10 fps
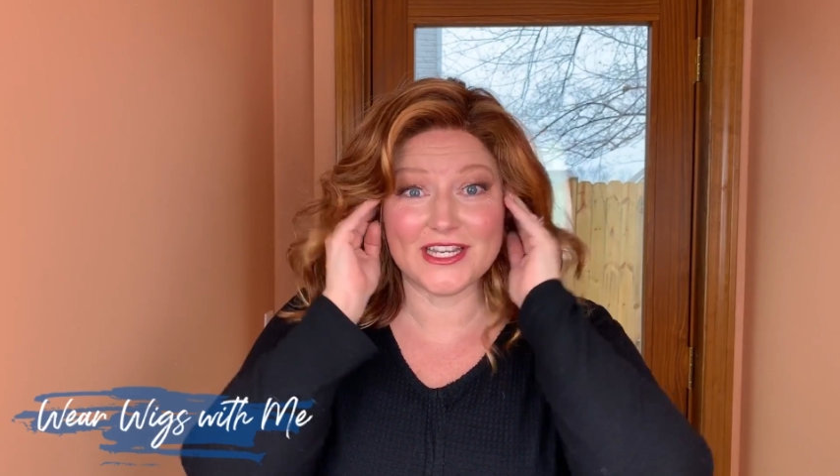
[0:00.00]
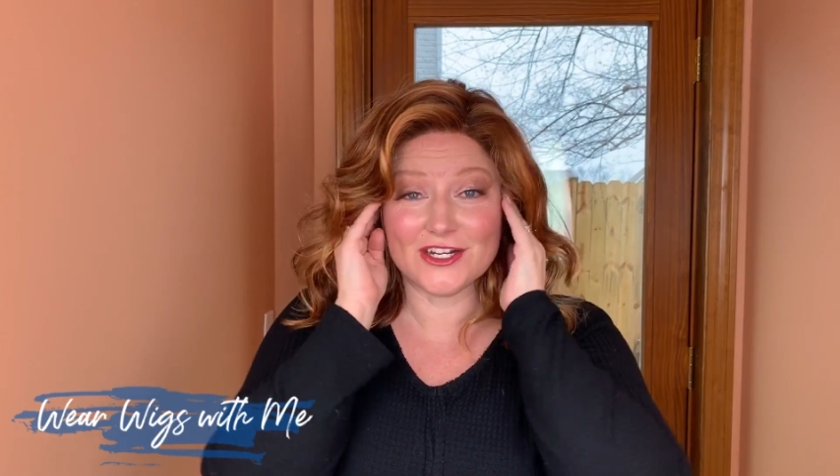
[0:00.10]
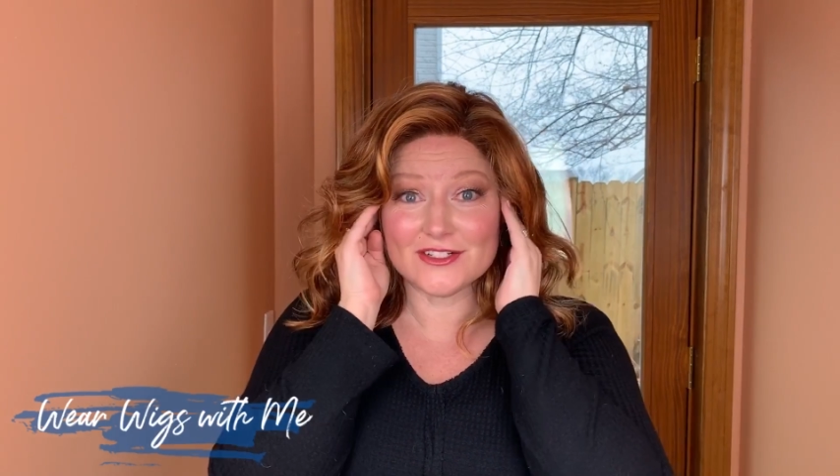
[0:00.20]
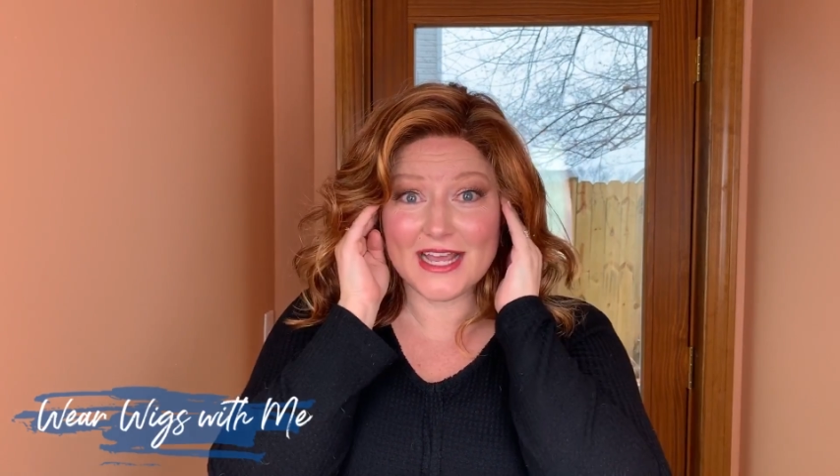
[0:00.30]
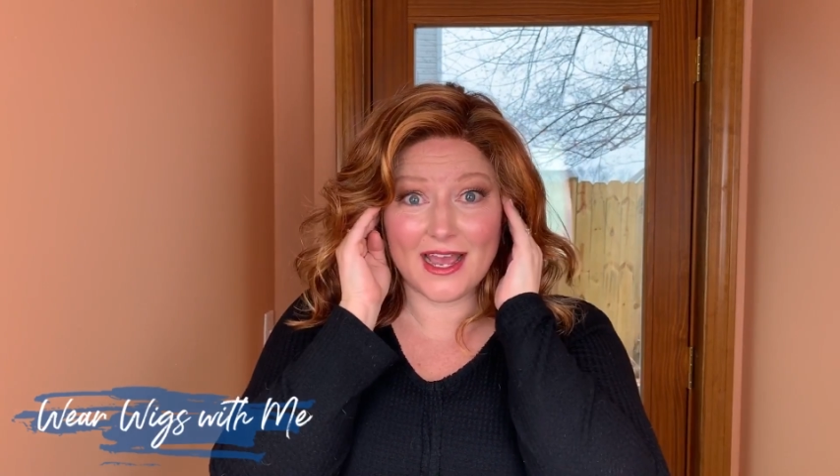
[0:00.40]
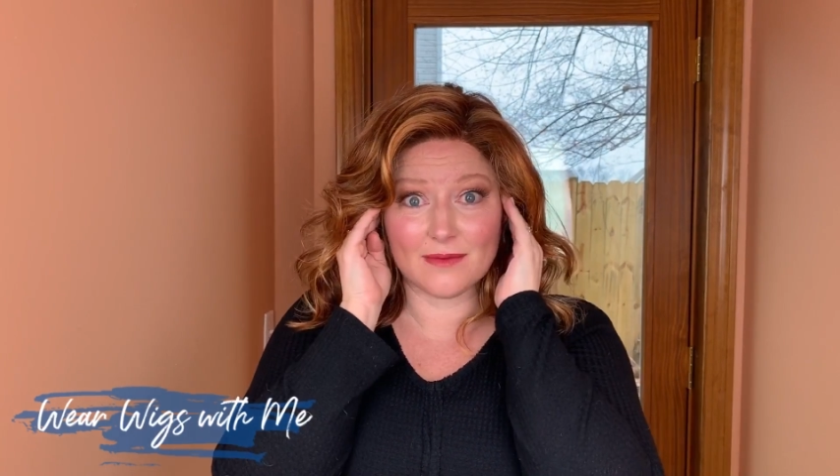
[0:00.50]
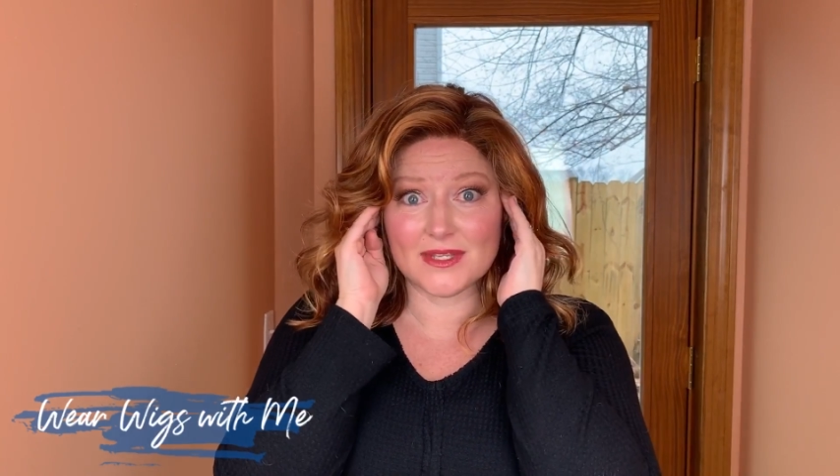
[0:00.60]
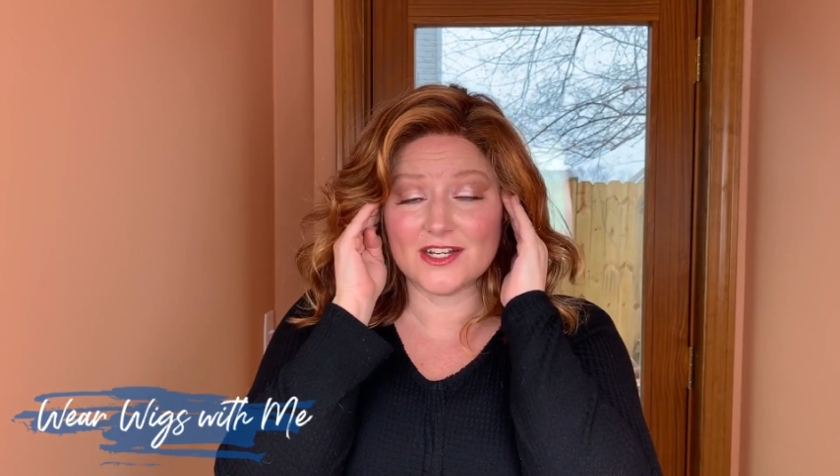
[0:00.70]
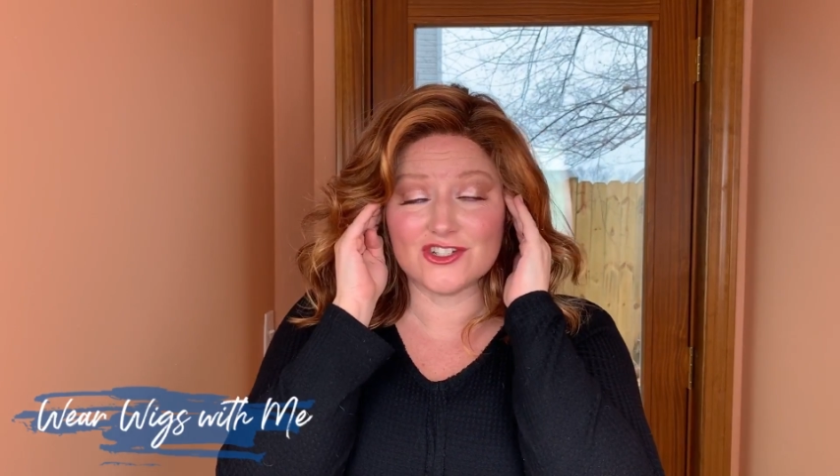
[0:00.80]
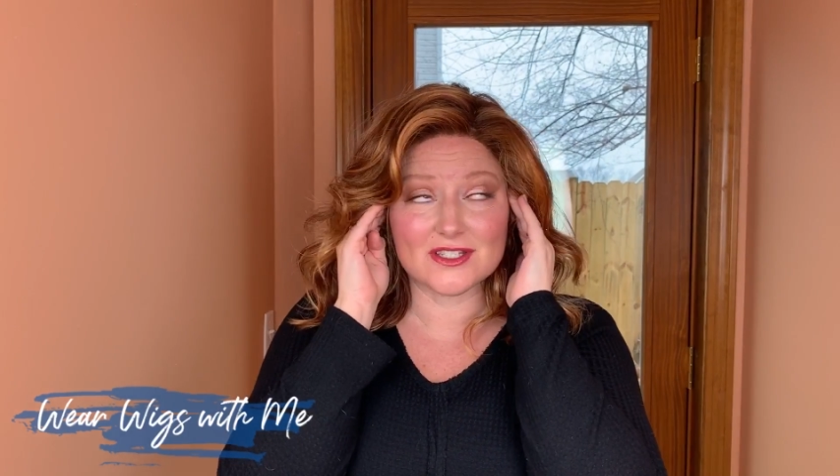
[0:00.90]
ear tabs.
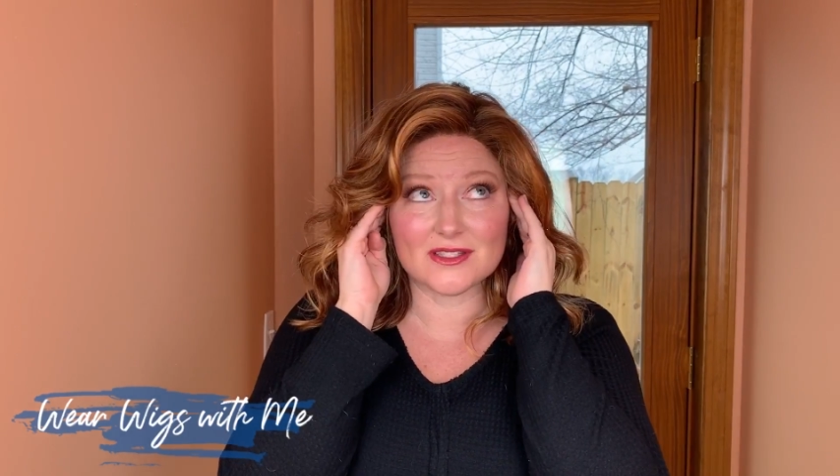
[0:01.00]
I just